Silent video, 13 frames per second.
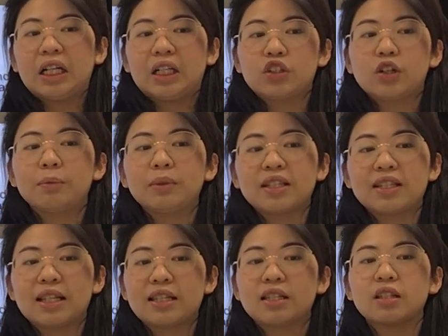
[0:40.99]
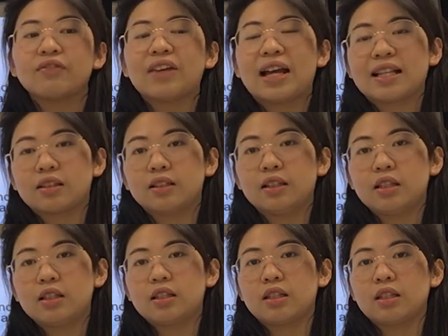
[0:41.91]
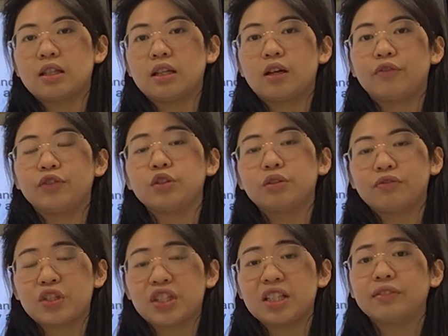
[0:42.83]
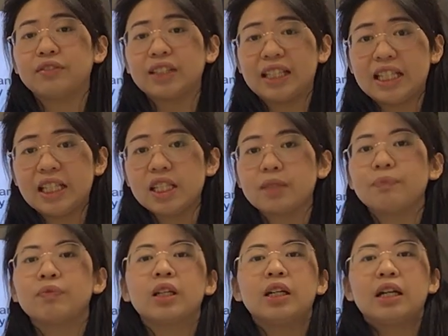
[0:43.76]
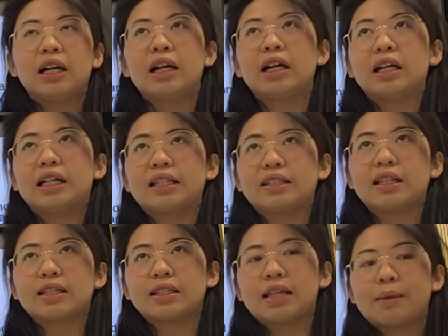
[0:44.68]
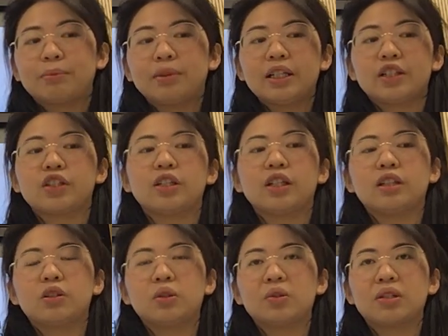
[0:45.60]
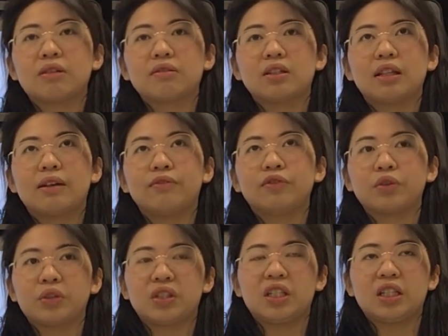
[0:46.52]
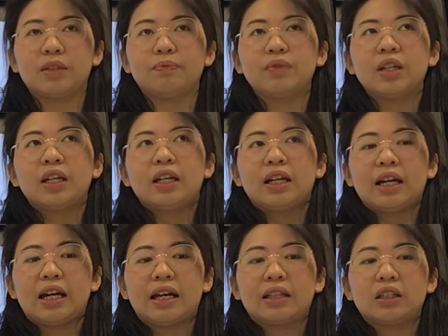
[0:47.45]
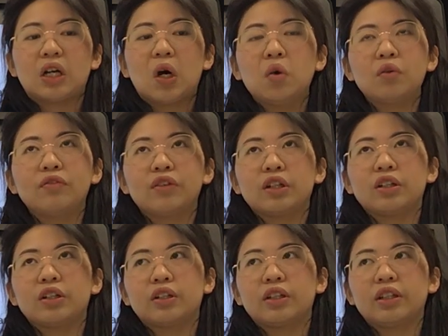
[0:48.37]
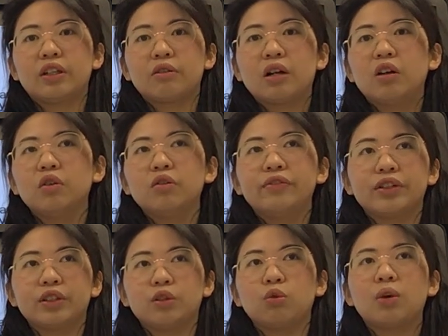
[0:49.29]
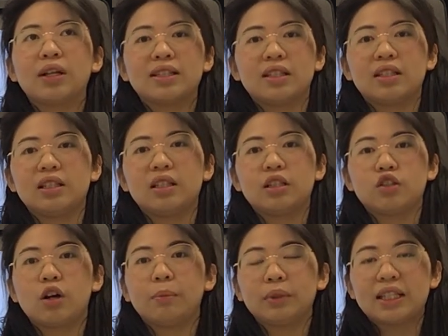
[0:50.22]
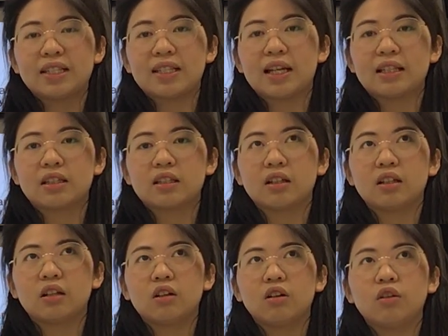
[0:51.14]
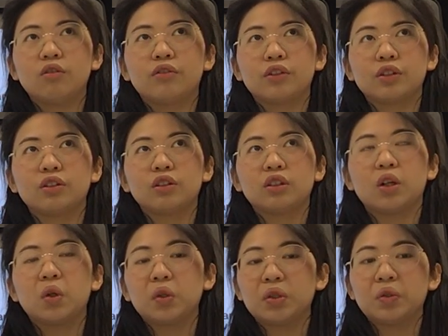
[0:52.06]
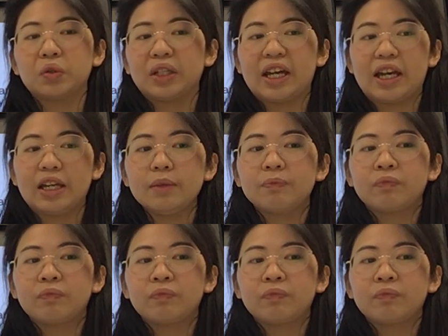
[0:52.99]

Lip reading: John Money Centers of Excellence of University of Leeds is established in 2014, and there are over 20 John Money Center over the all UK.